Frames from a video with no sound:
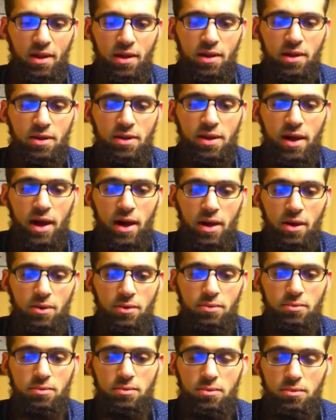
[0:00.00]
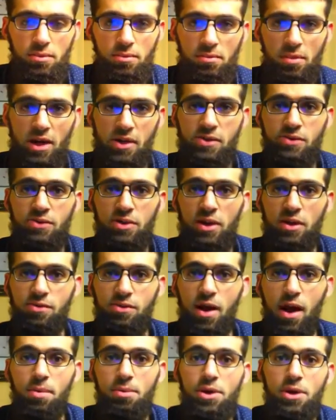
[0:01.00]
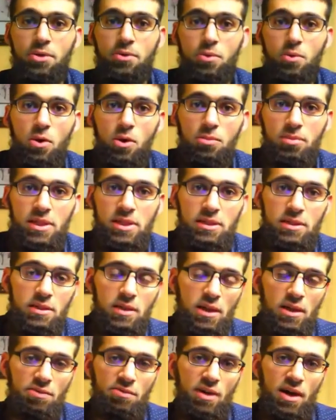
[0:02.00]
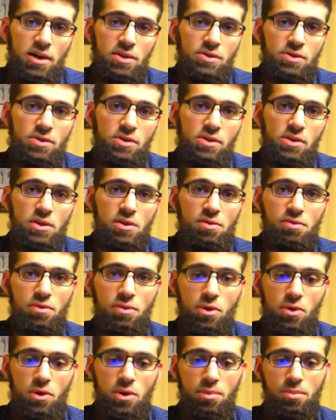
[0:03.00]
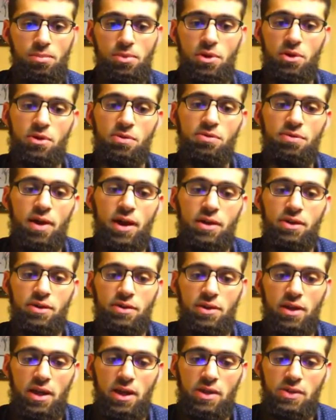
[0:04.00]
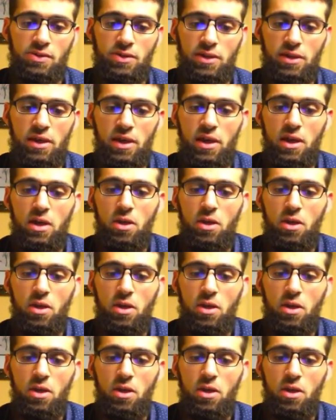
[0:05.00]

Now, myself, I'm an enrollment advisor for Purify Your Gaze, and